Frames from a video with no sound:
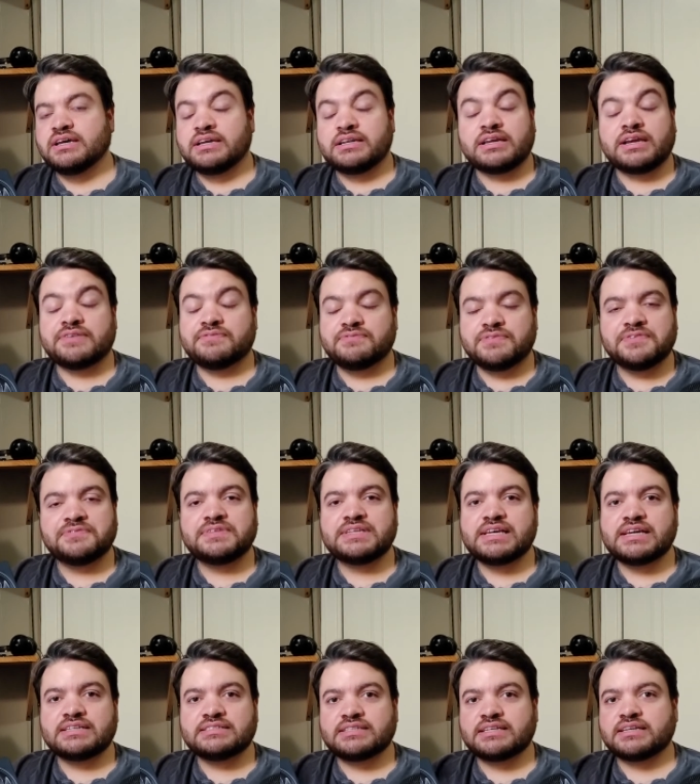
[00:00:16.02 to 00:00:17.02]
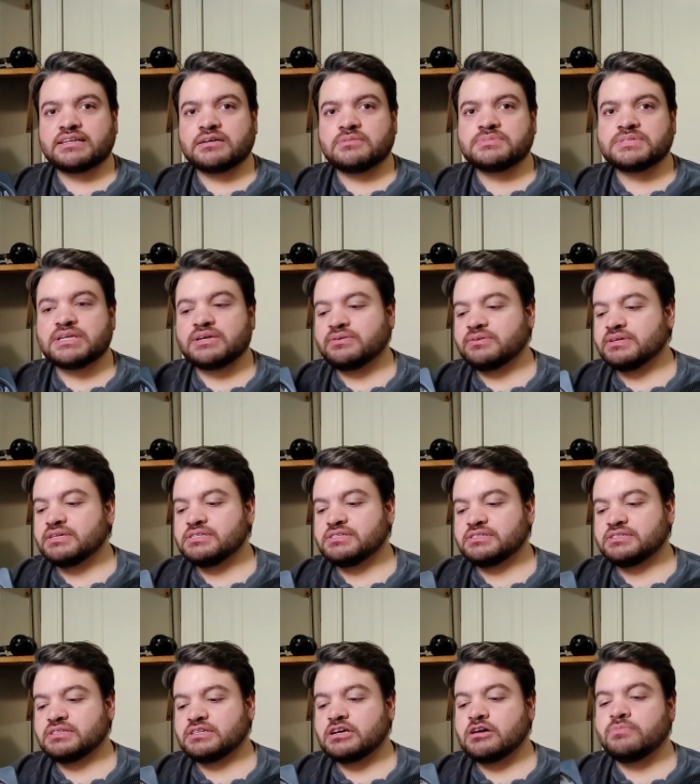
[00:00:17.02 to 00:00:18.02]
3950X that comes out in
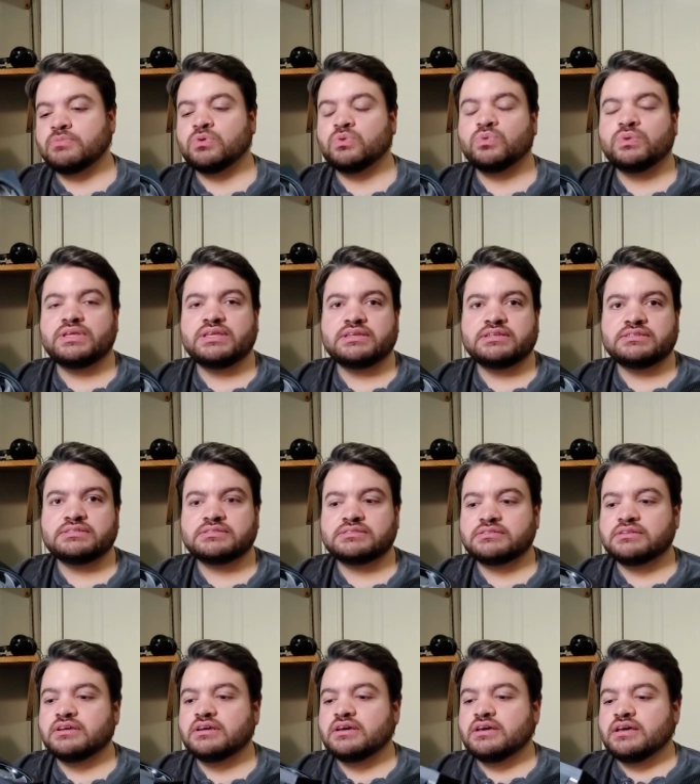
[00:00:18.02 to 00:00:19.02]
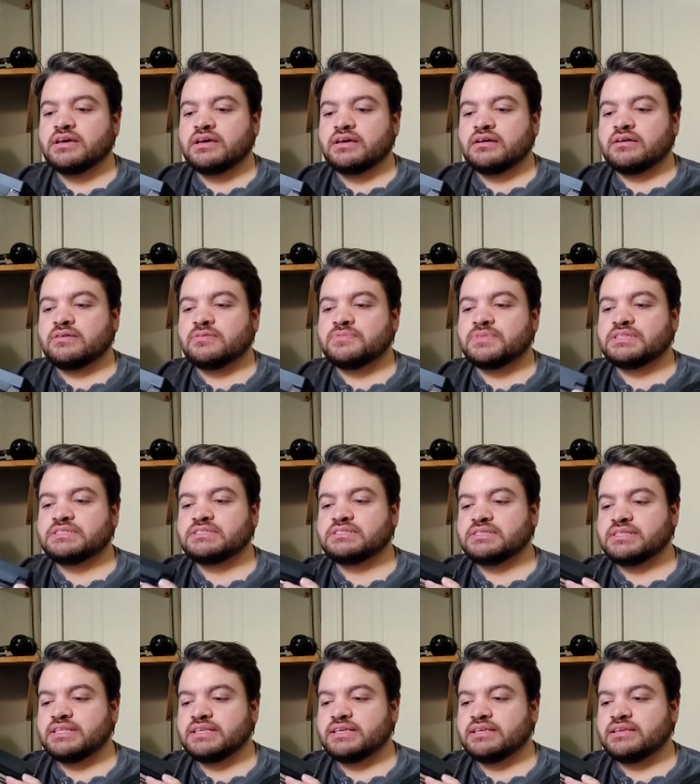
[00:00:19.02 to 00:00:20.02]
just a couple weeks. Um, this is
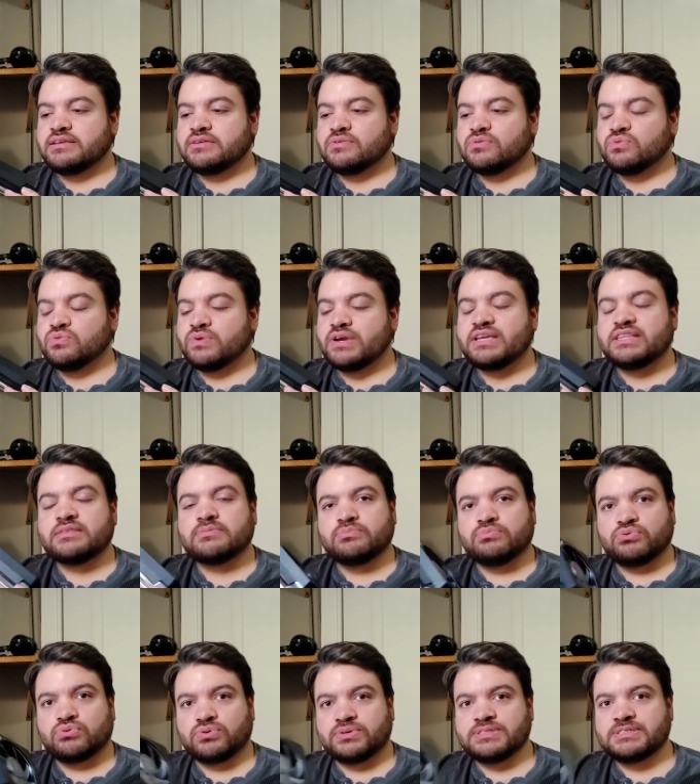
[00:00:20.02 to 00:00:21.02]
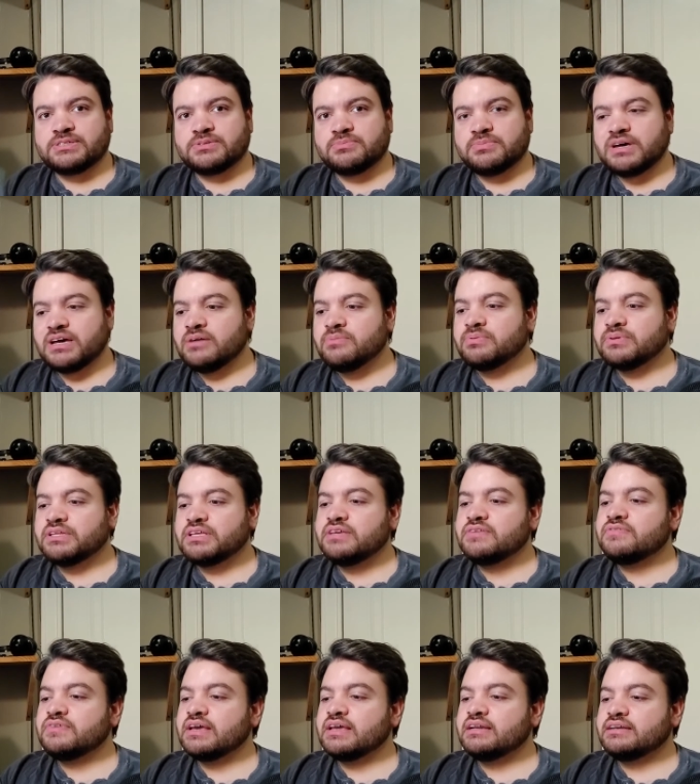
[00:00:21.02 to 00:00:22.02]
the Wraith Prism, I
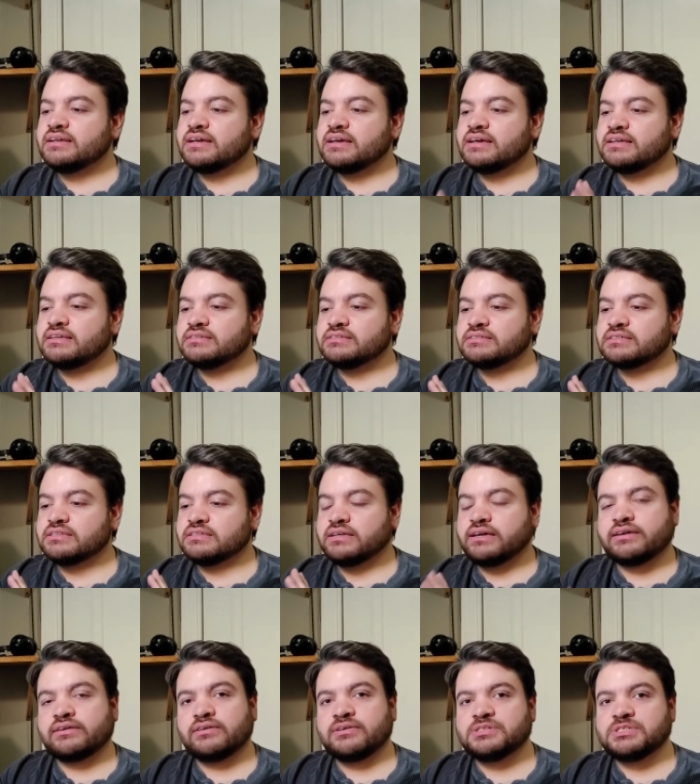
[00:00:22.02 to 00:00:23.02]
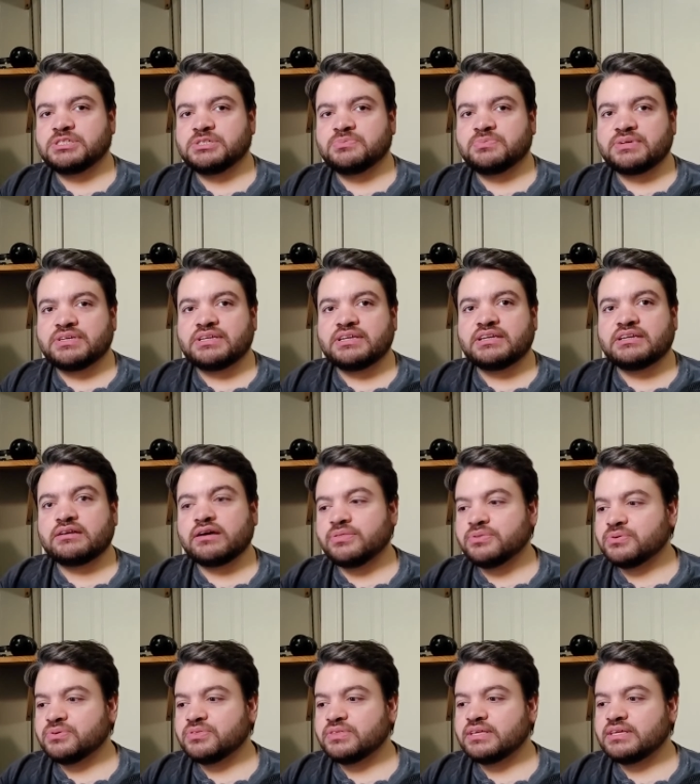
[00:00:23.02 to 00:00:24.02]
believe, and it has a lot of RGB and
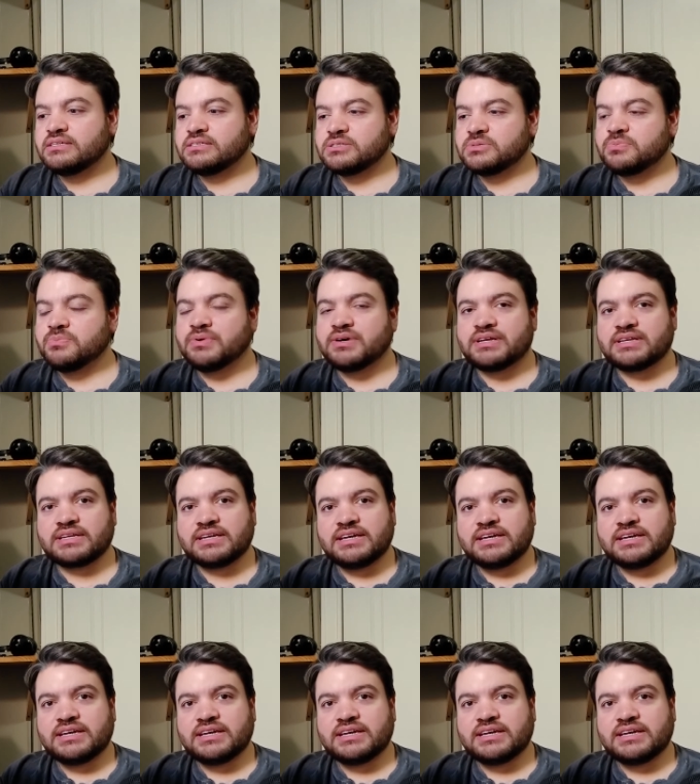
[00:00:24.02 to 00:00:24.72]
other things, but